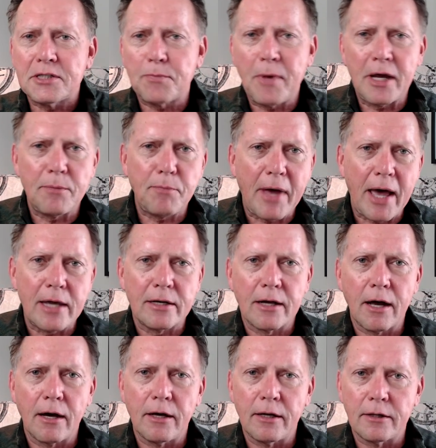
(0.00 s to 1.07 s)
made bad
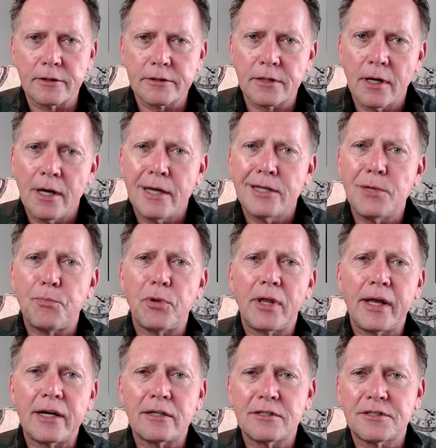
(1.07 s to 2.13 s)
calls. The
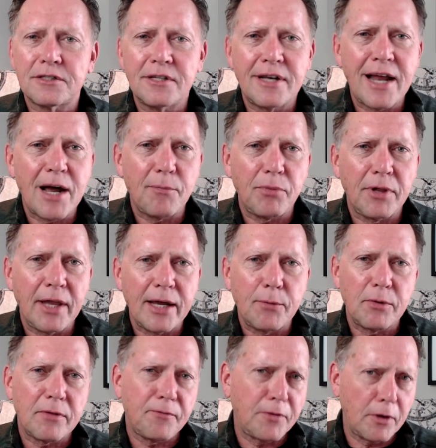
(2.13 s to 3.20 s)
players did not play
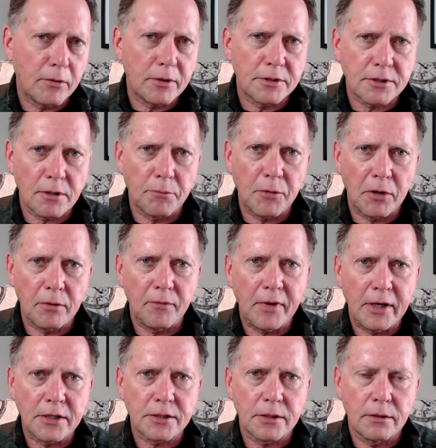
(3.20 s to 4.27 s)
with focus or
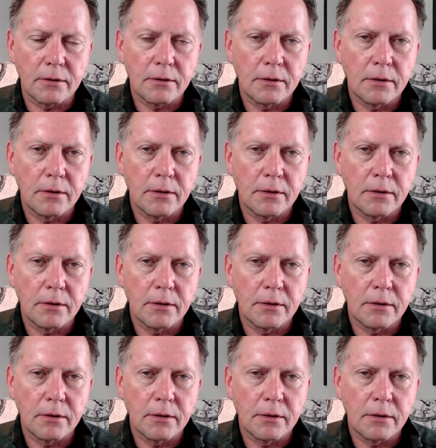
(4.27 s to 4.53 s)
motivation.